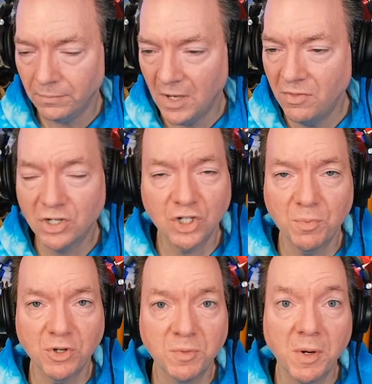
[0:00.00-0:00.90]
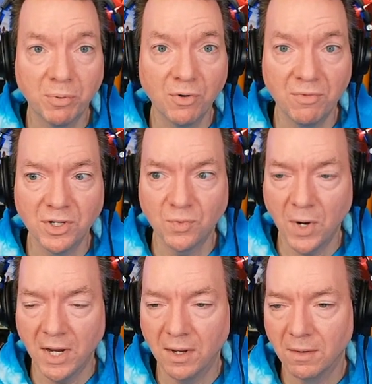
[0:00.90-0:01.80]
And this is supposed to be approved this
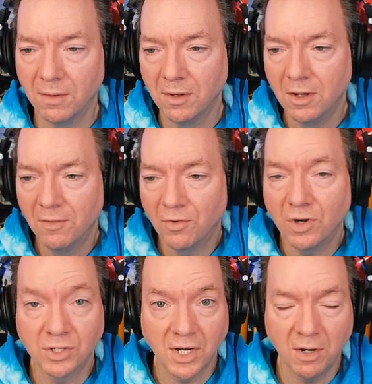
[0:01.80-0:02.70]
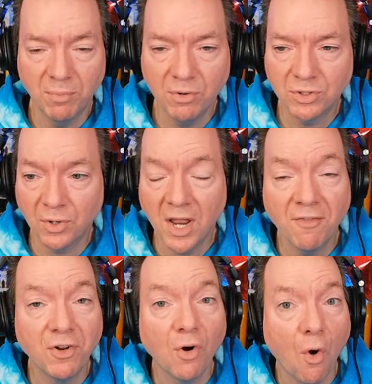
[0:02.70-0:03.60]
week for your second booster,
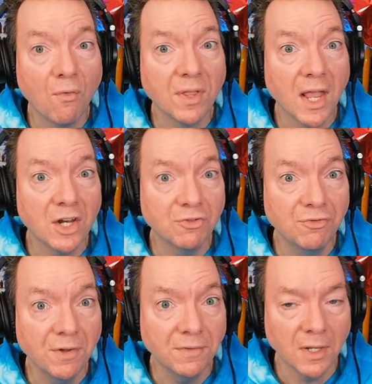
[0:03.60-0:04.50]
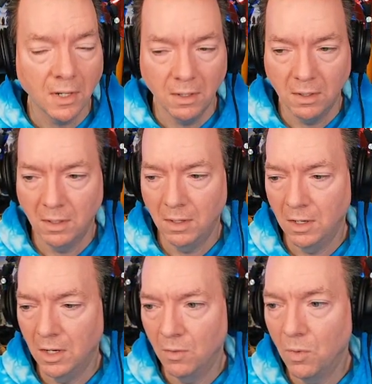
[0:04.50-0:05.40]
if you're over the age of 50.
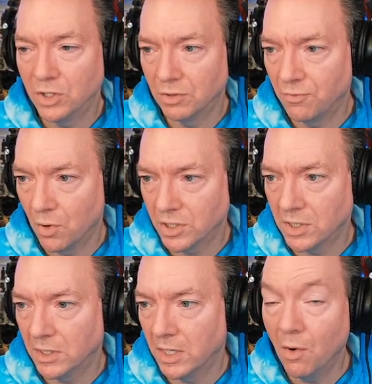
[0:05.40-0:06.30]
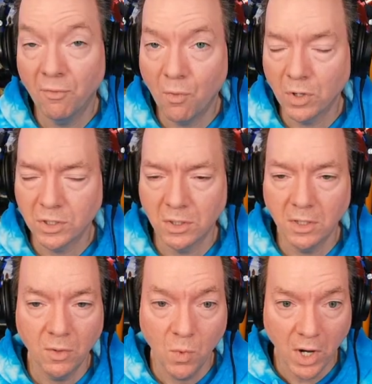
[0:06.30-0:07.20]
Which unfortunately, or
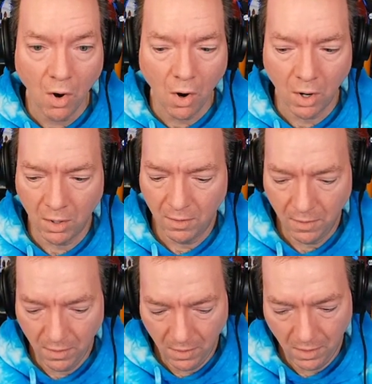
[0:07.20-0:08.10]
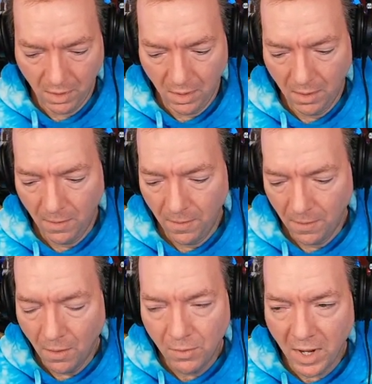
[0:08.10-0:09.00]
fortunately, we are.
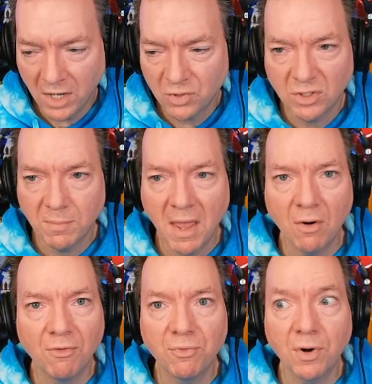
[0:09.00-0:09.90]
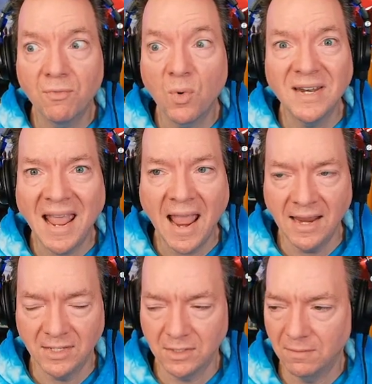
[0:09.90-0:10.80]
Okay, so it's a matter of 3 or 4
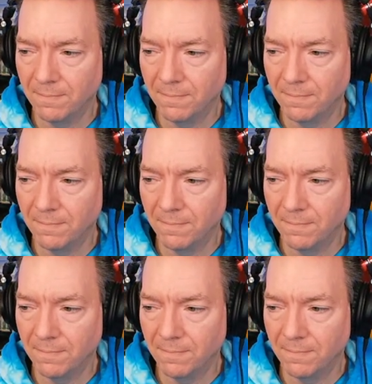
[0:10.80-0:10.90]
days.